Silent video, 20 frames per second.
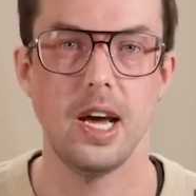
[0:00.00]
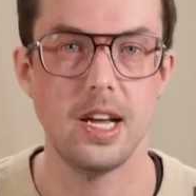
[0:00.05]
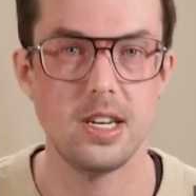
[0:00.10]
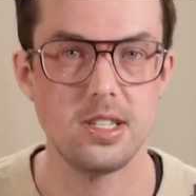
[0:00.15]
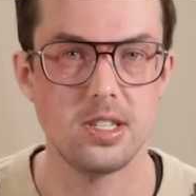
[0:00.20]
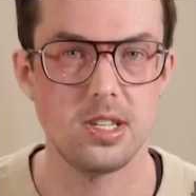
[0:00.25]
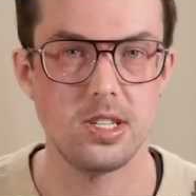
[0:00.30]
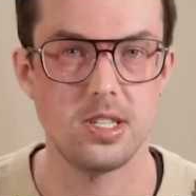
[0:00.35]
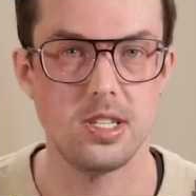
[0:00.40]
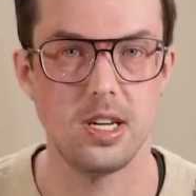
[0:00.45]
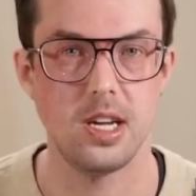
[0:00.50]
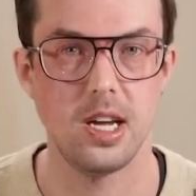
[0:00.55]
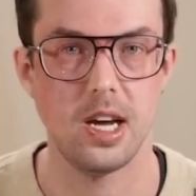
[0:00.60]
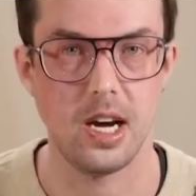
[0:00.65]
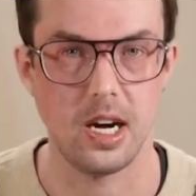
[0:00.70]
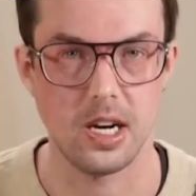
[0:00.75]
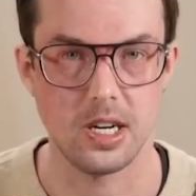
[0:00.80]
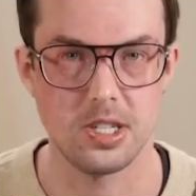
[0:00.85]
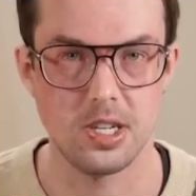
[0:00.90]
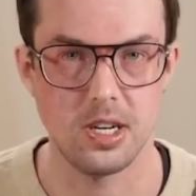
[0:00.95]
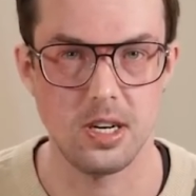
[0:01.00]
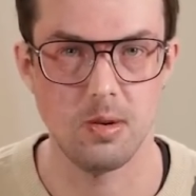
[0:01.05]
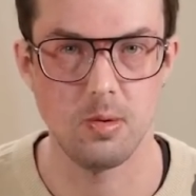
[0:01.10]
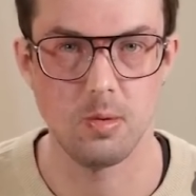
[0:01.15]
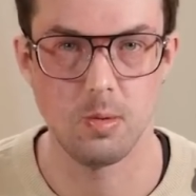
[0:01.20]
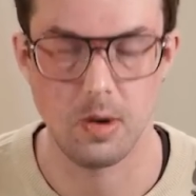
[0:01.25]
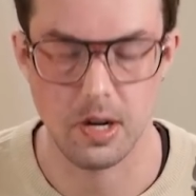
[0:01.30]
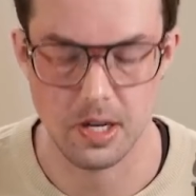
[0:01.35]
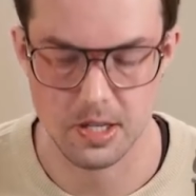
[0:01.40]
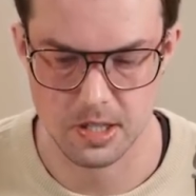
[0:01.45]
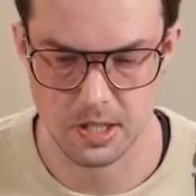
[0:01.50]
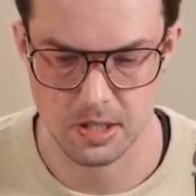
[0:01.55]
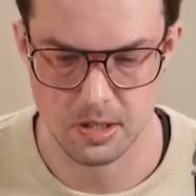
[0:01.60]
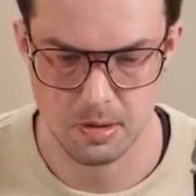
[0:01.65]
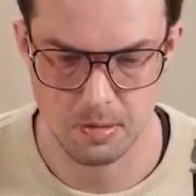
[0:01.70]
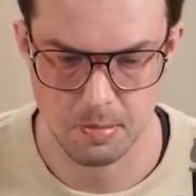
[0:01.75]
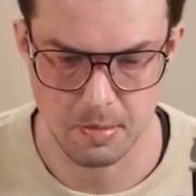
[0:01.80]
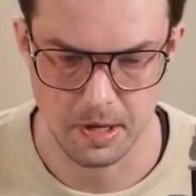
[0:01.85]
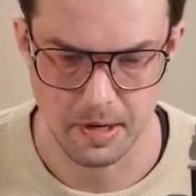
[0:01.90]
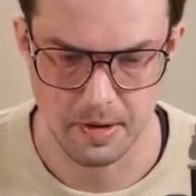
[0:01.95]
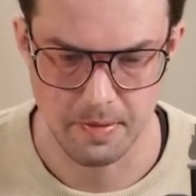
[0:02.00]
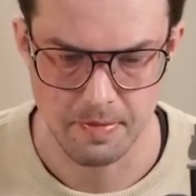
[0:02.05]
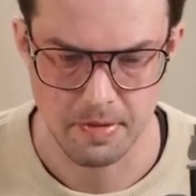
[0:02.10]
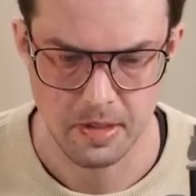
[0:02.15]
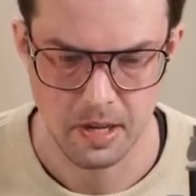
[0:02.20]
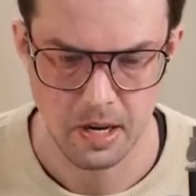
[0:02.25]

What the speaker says: entity actually wants it to be.